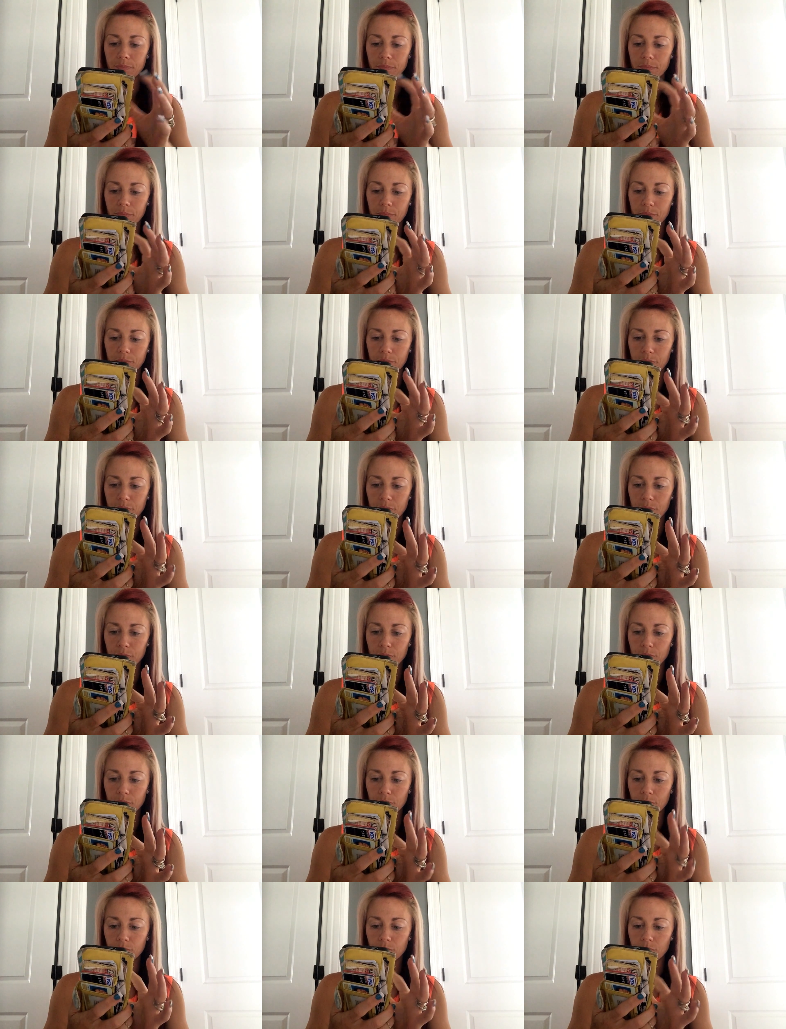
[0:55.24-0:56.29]

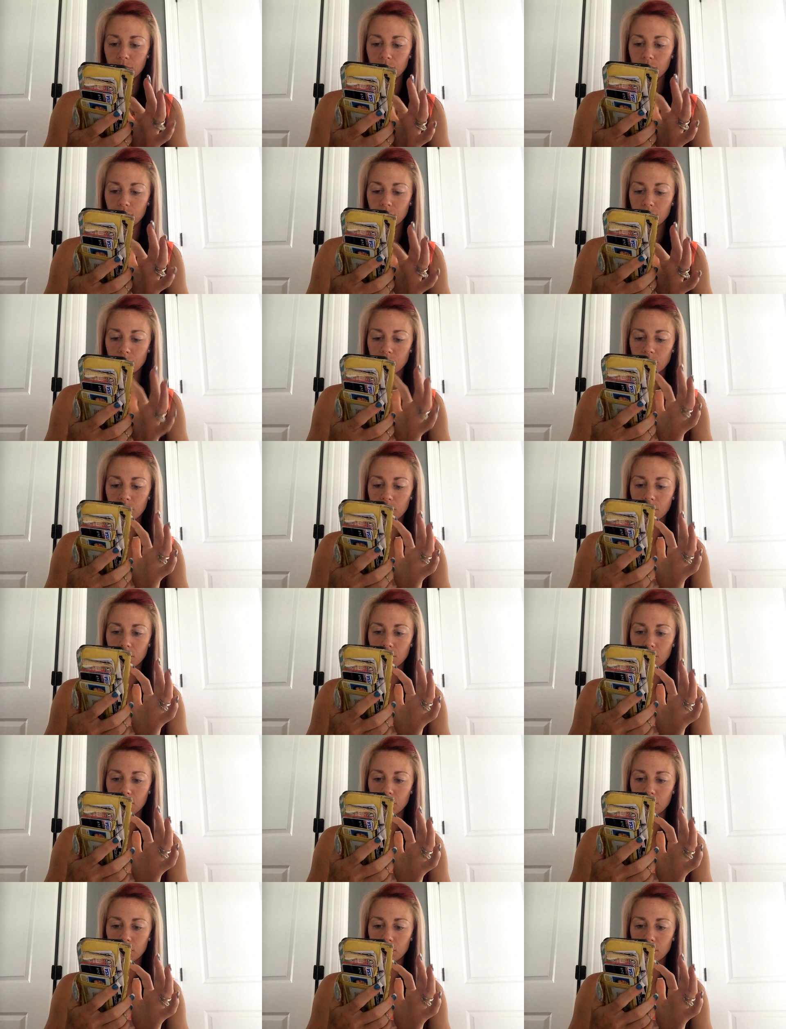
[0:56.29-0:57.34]

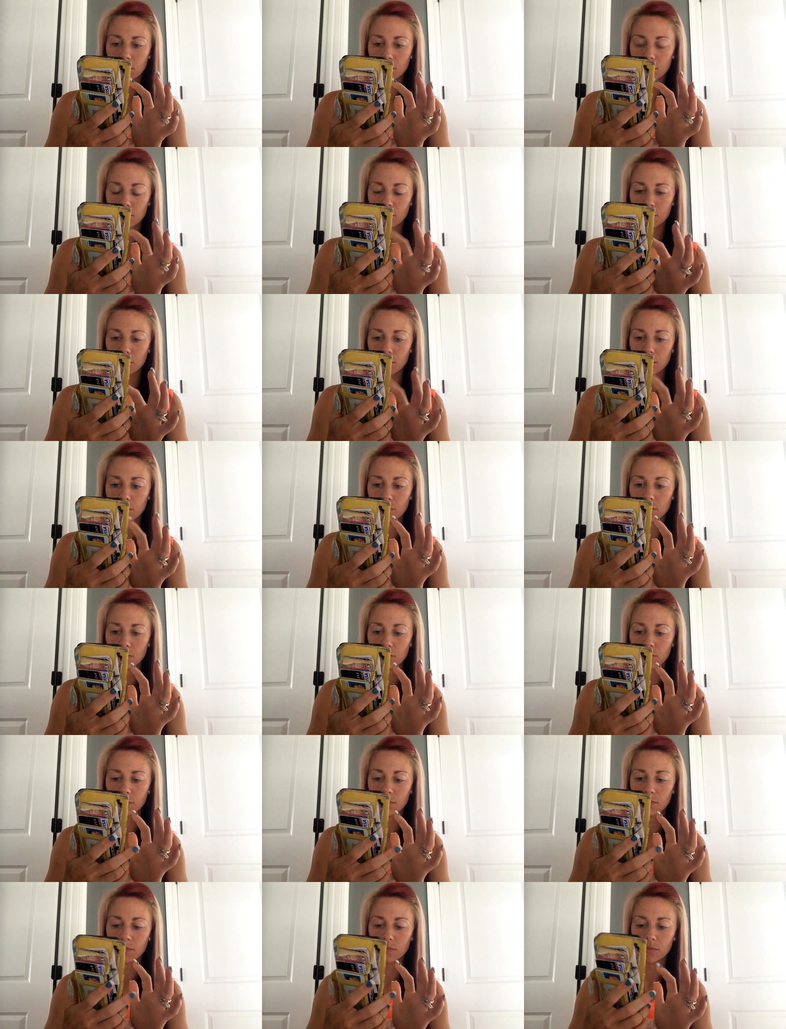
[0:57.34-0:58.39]

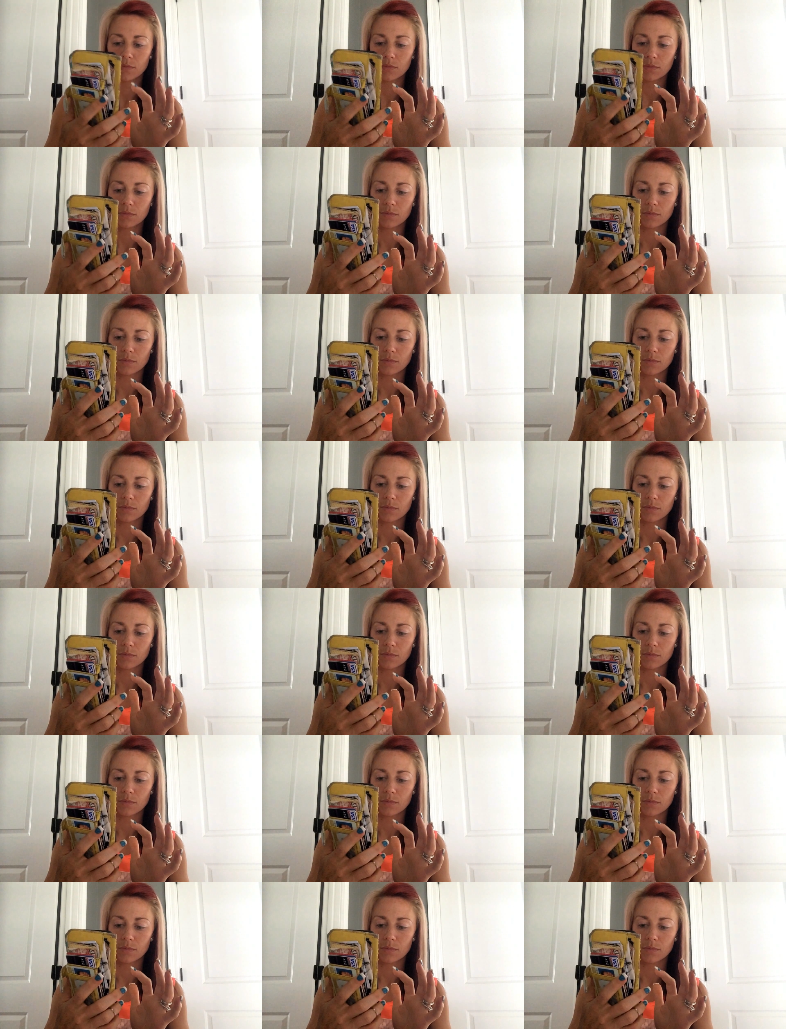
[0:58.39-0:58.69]
No one is speaking in this clip.